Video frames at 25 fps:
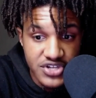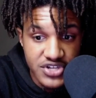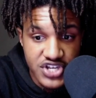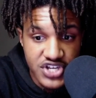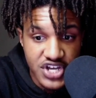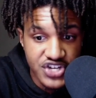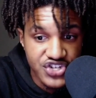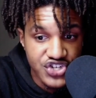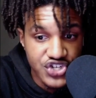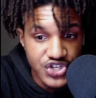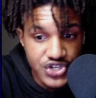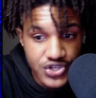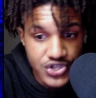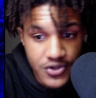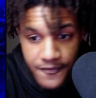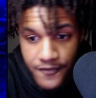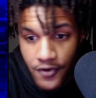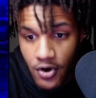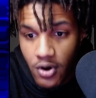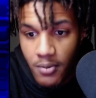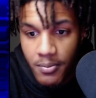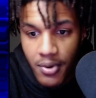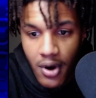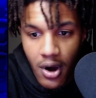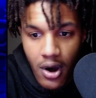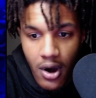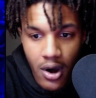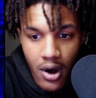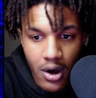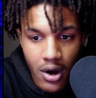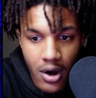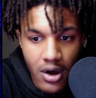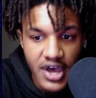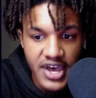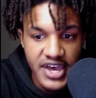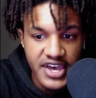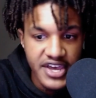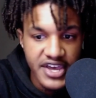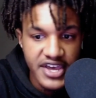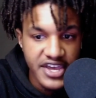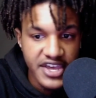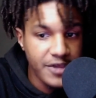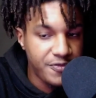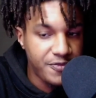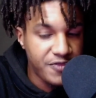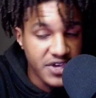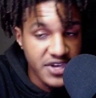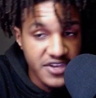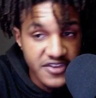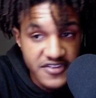touches the football. He
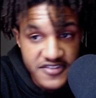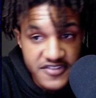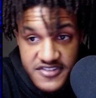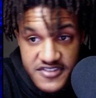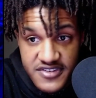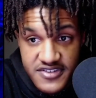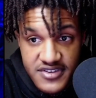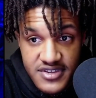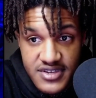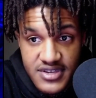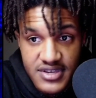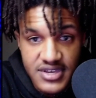thinks...